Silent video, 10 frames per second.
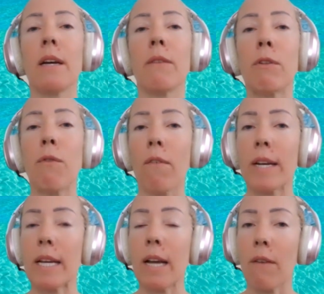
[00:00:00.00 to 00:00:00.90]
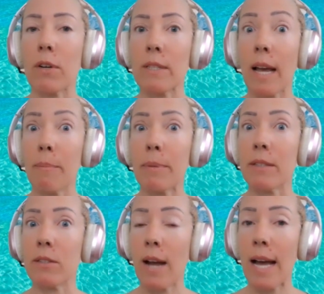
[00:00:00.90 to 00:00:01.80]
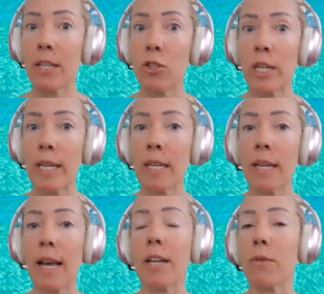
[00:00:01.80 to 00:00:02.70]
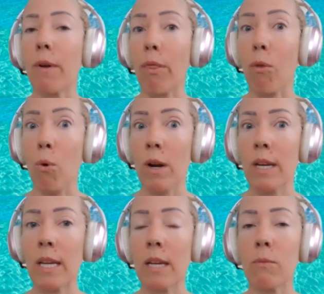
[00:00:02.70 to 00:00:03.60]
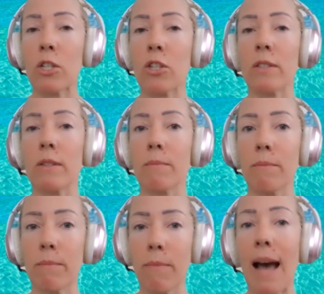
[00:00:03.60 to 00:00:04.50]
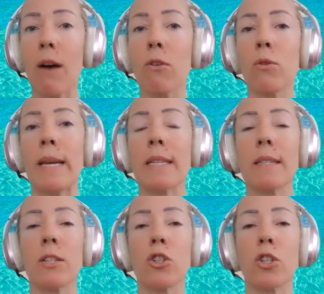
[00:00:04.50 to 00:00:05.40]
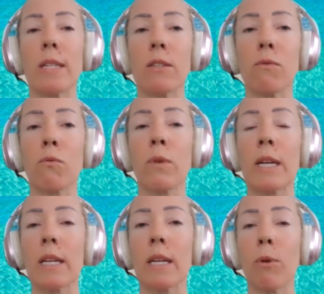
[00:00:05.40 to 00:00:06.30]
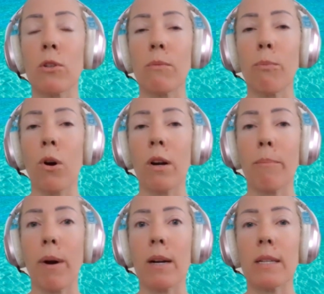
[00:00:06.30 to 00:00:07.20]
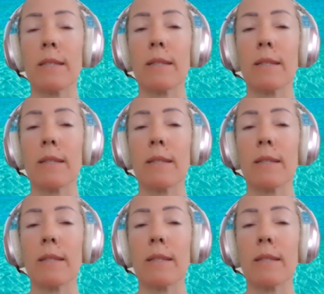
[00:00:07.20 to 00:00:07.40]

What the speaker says: We've already covered type and strategy and your authority, which is how you make decisions, the really most important parts